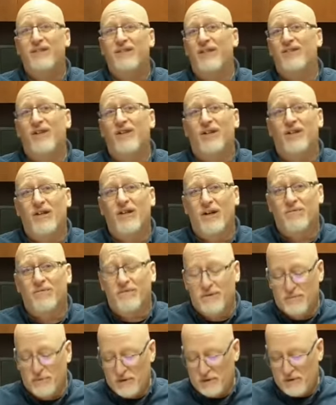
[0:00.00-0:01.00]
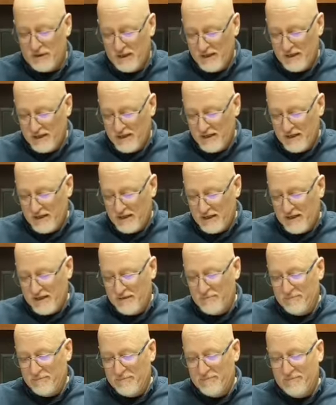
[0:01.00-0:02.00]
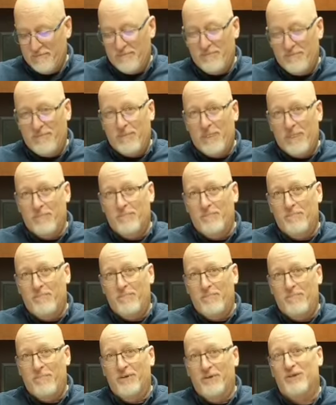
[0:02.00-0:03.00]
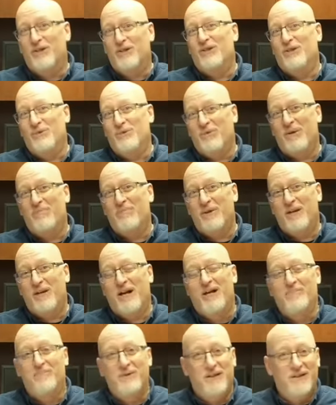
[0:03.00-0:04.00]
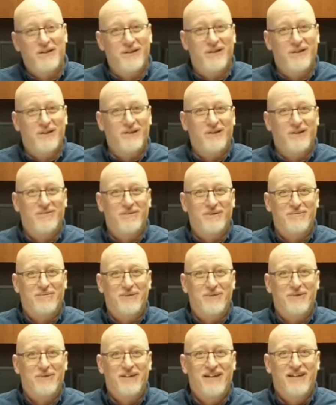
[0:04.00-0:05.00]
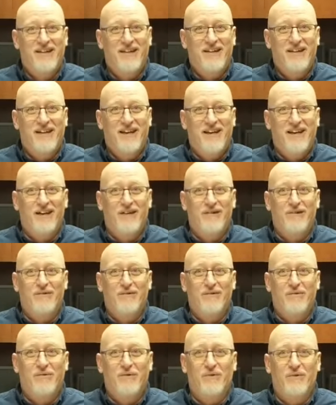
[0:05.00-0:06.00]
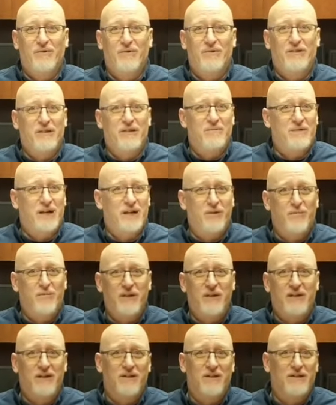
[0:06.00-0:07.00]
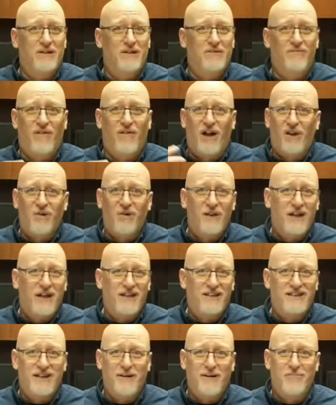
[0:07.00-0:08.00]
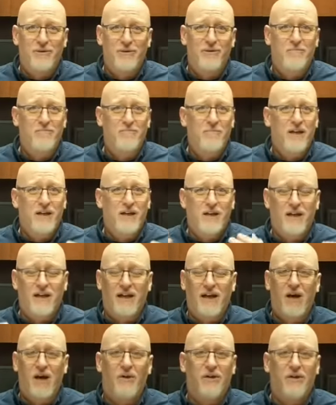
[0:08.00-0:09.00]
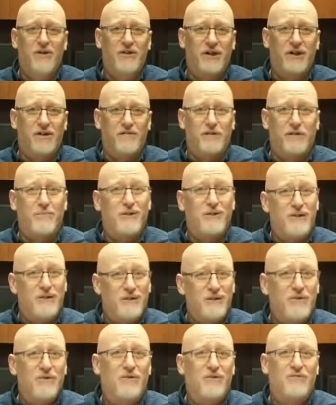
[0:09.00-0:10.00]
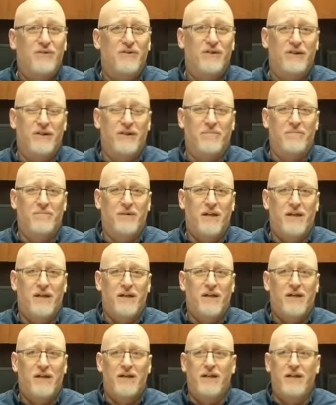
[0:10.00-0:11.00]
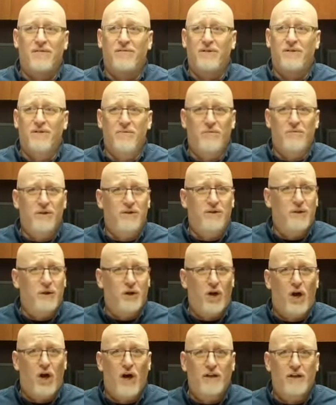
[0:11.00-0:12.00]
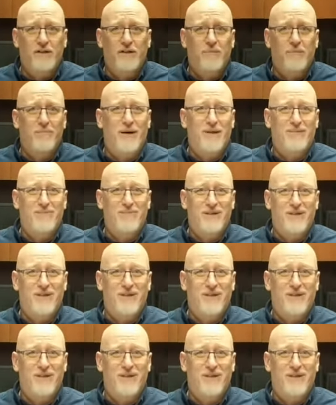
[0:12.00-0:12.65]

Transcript: but Jesus went beyond being uncomfortable. And it seems like we could just follow that example and allow ourselves to be used for Him, even with the cost that might be there. And it's a, it's a beautiful thing